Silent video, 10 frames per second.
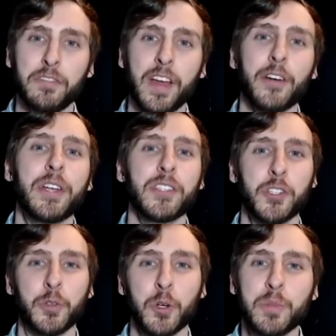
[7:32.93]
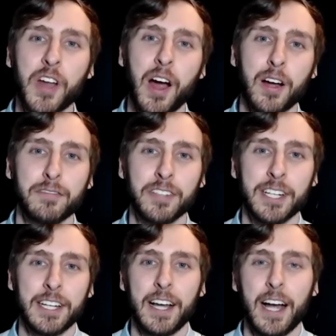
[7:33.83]
various groups of
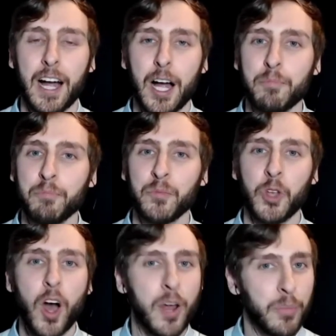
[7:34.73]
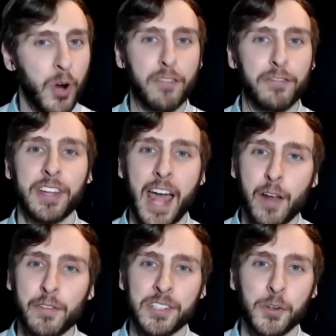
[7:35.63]
nonprofit
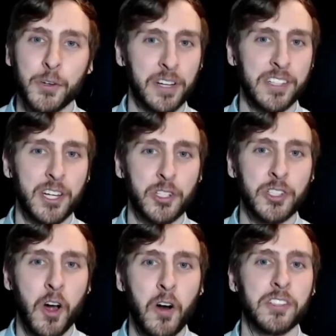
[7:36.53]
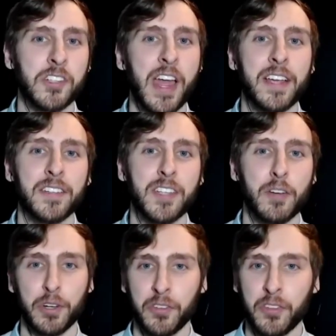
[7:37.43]
advocacy organizations all saying
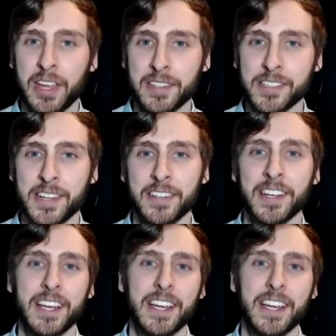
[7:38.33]
different things, and